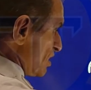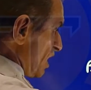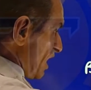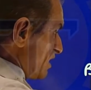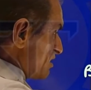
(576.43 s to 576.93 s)

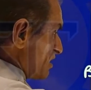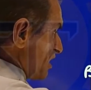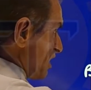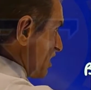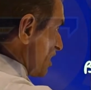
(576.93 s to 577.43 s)
the
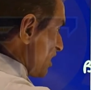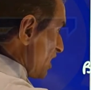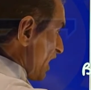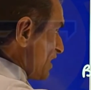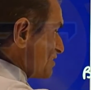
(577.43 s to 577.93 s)
line
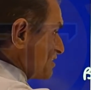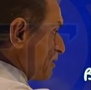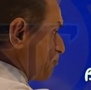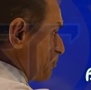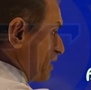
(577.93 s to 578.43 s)
lies
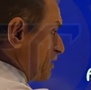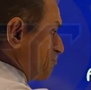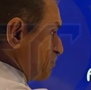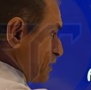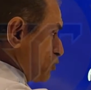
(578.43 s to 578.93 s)
in the
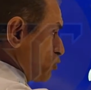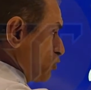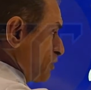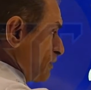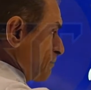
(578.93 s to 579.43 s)
plane
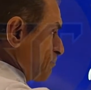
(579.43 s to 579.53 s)
P2